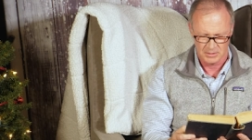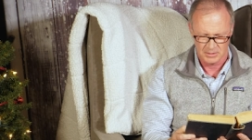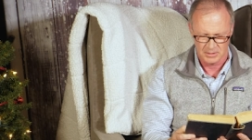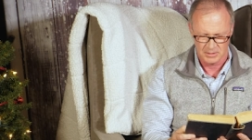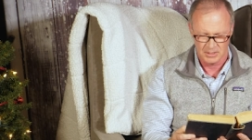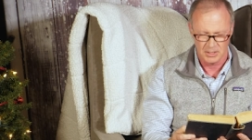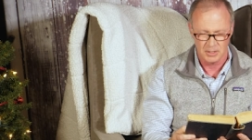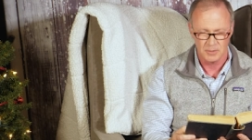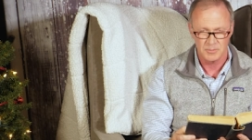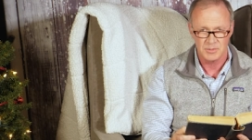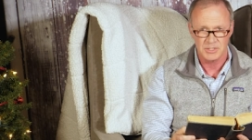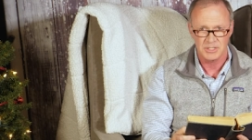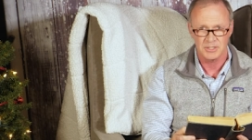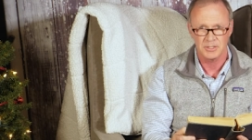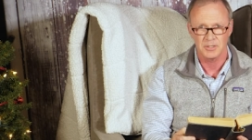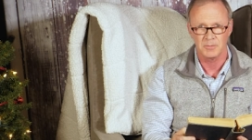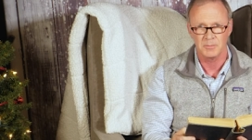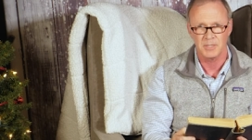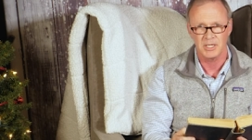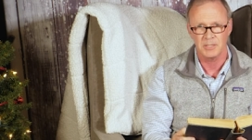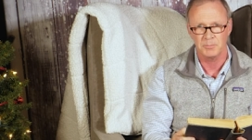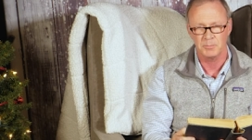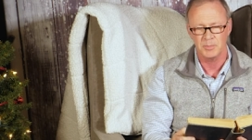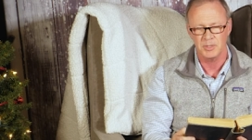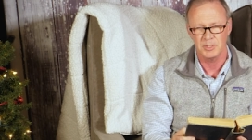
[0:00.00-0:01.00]
Go tell
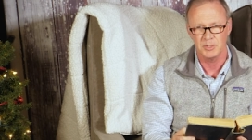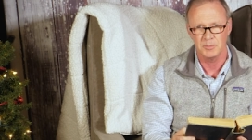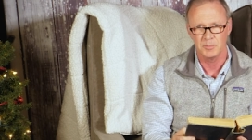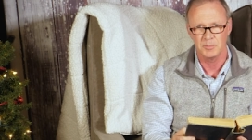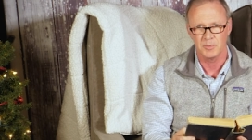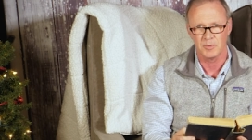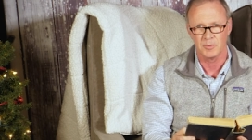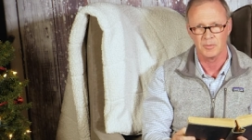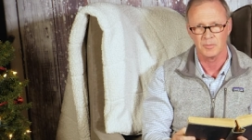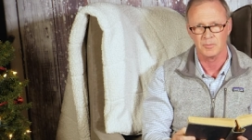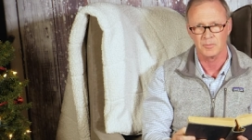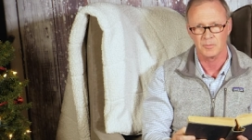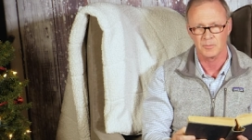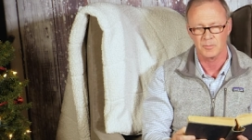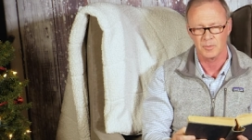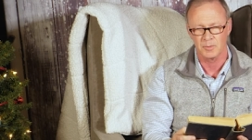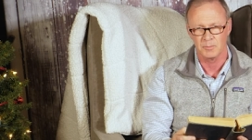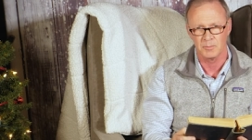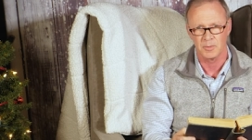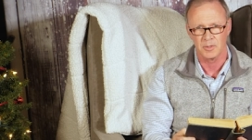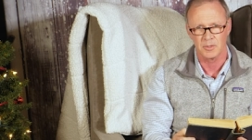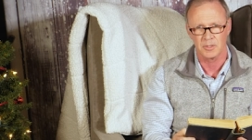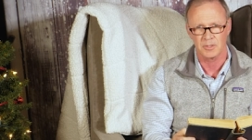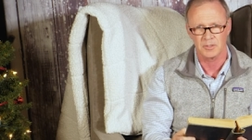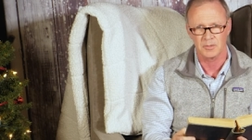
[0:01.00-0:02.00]
my people
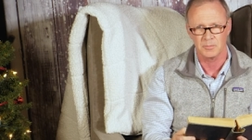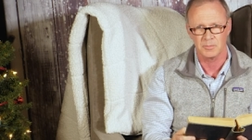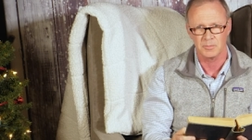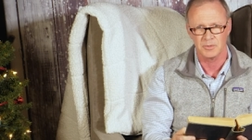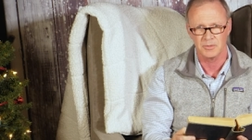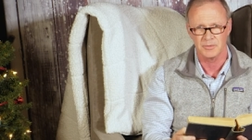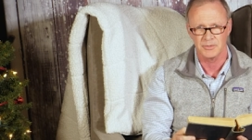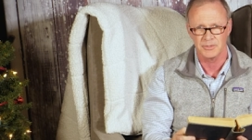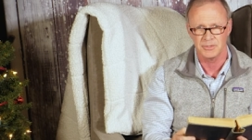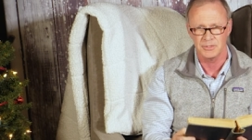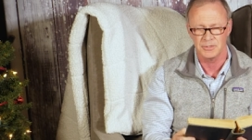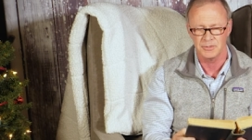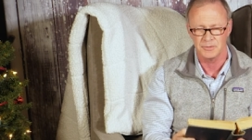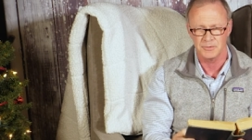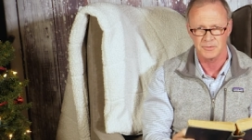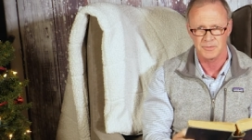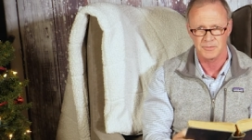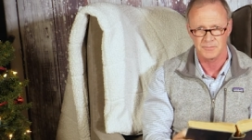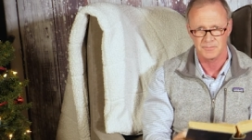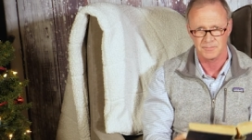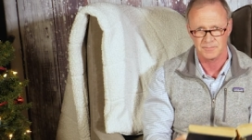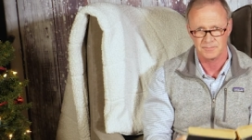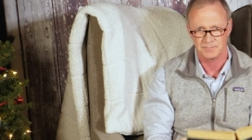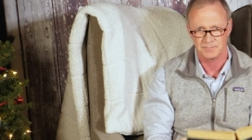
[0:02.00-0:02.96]
remarkable news.